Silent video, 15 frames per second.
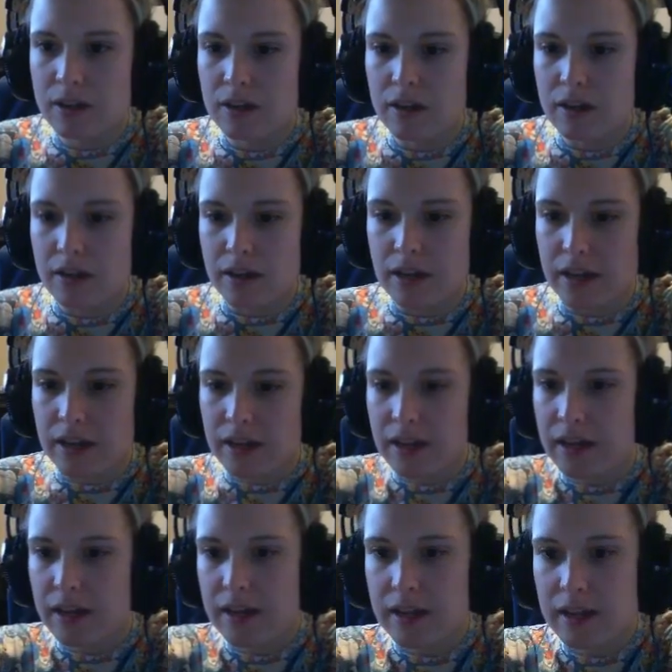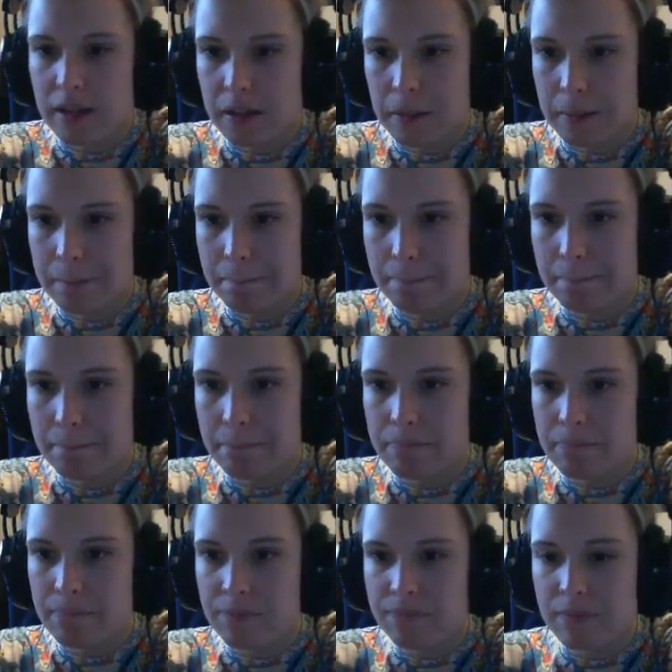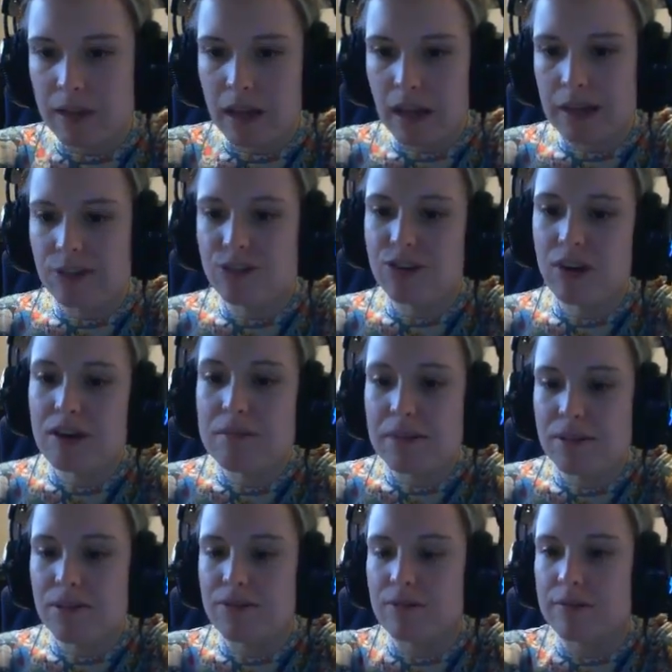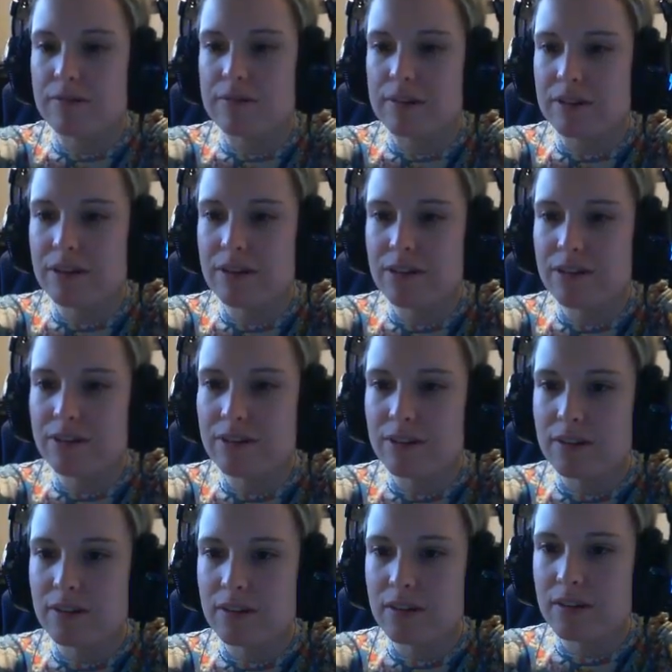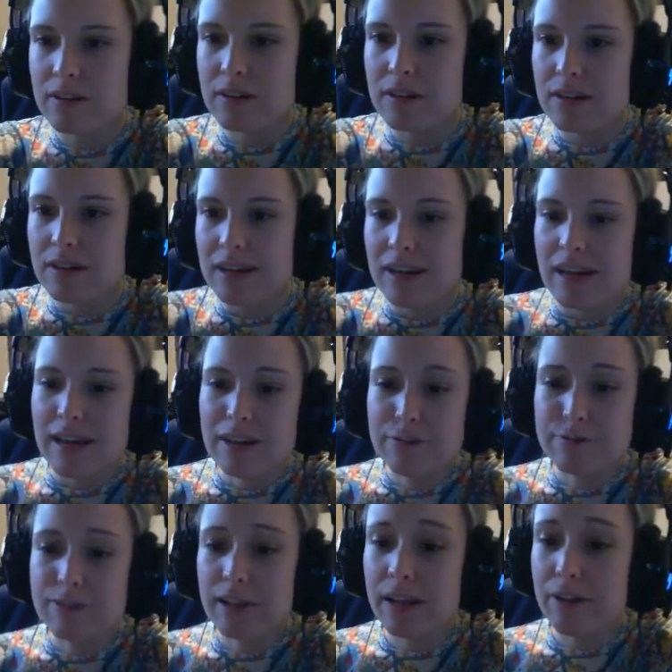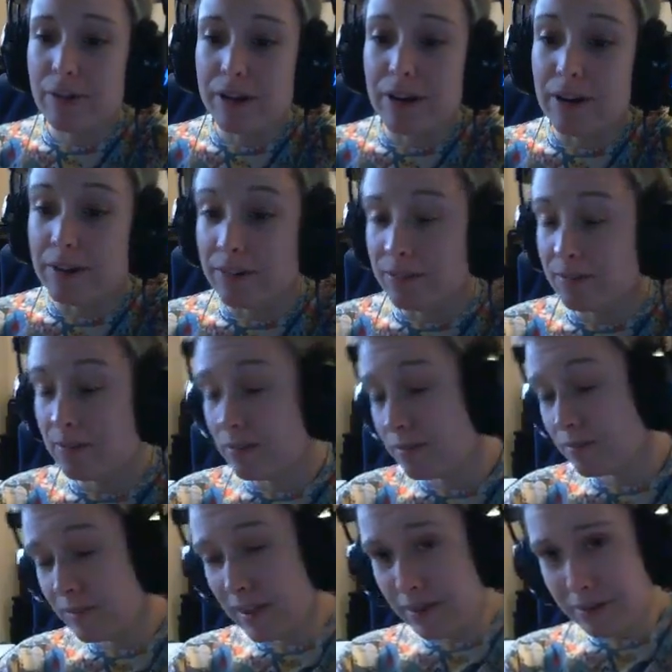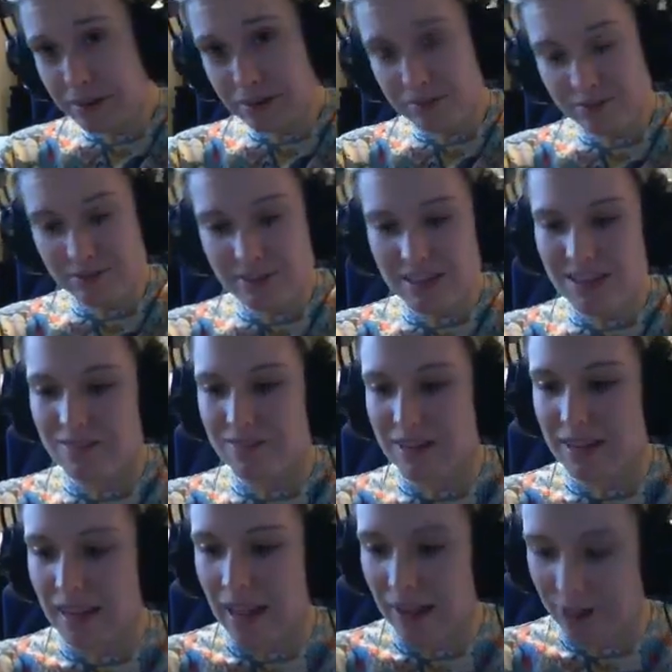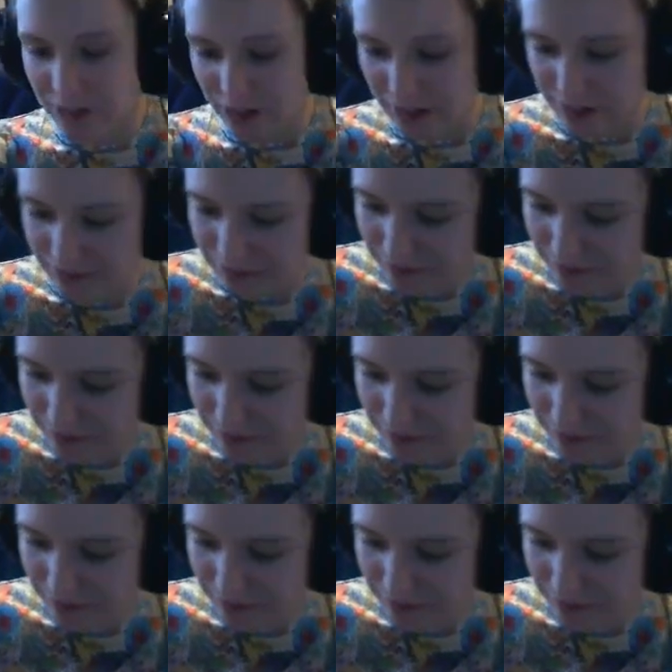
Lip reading: Nincada, a Charmander reverse, and a Flareon. A Flareon for the Eevee collection.